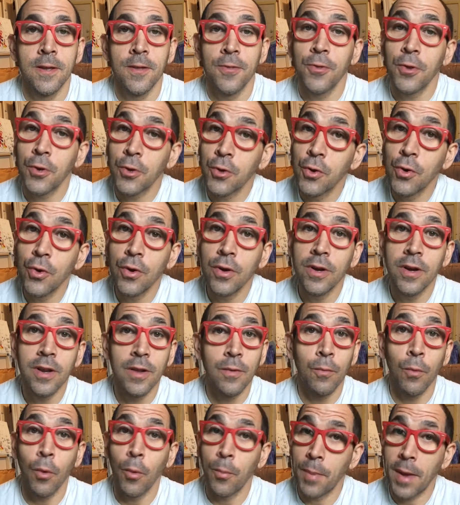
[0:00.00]
The good
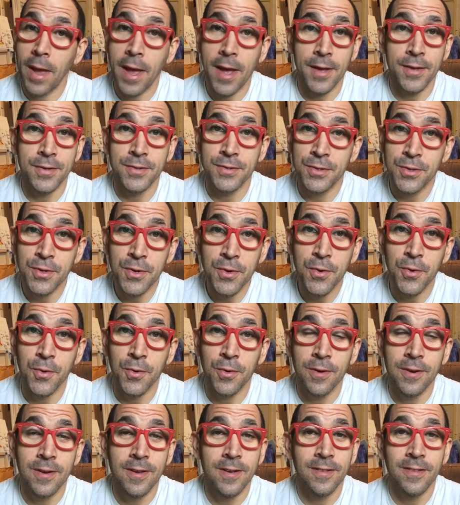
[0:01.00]
will pass too.
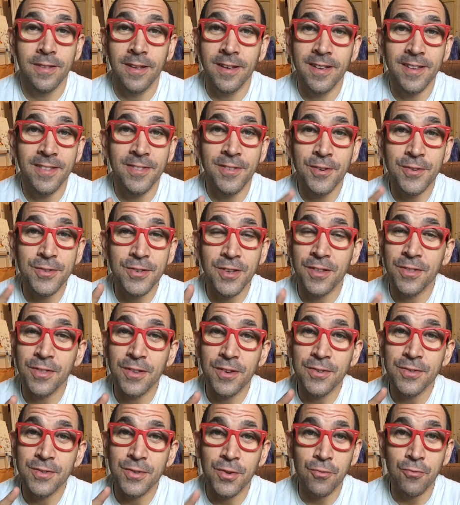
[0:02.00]
There's
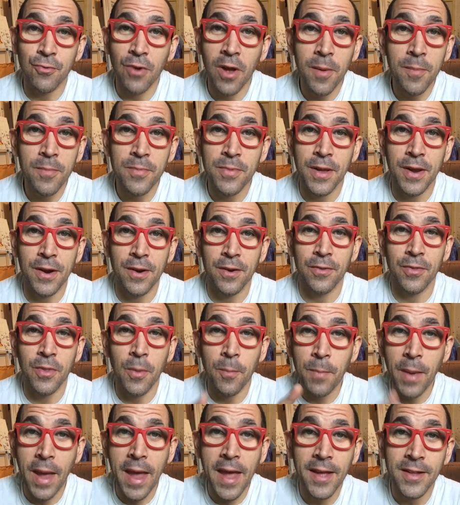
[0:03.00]
the rub there. The
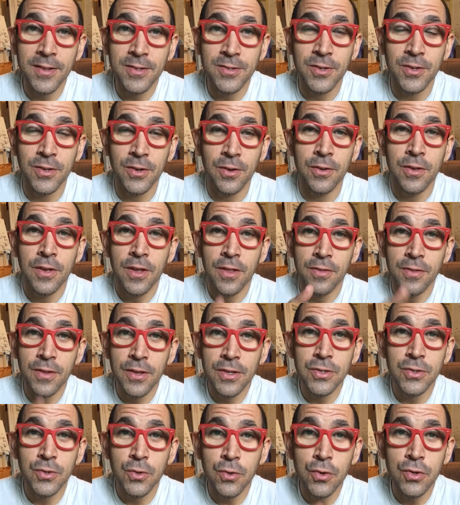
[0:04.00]
bad's going to,
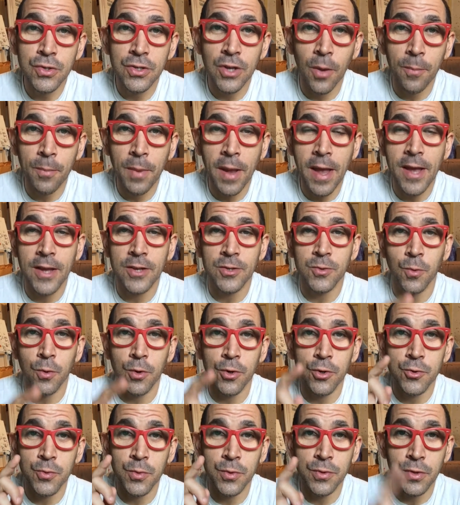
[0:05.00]
this too shall pass
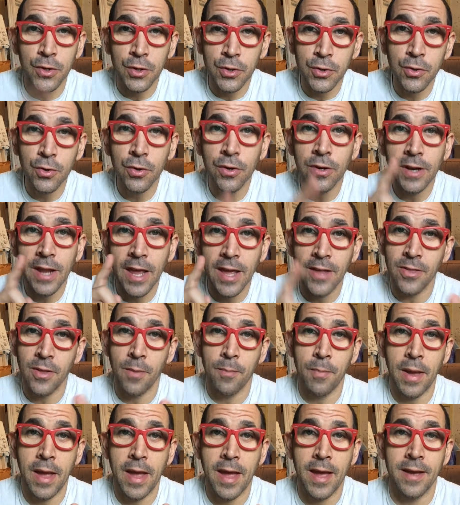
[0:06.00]
works with the good and the
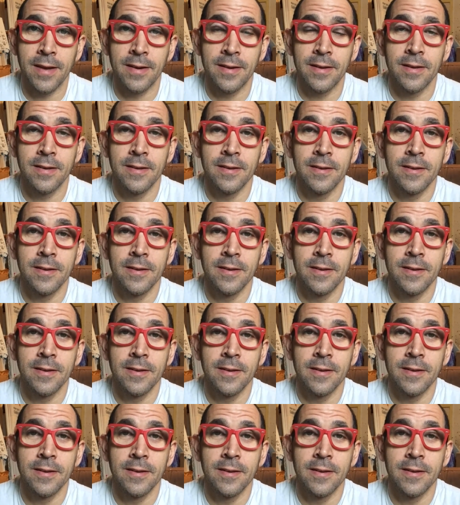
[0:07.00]
bad.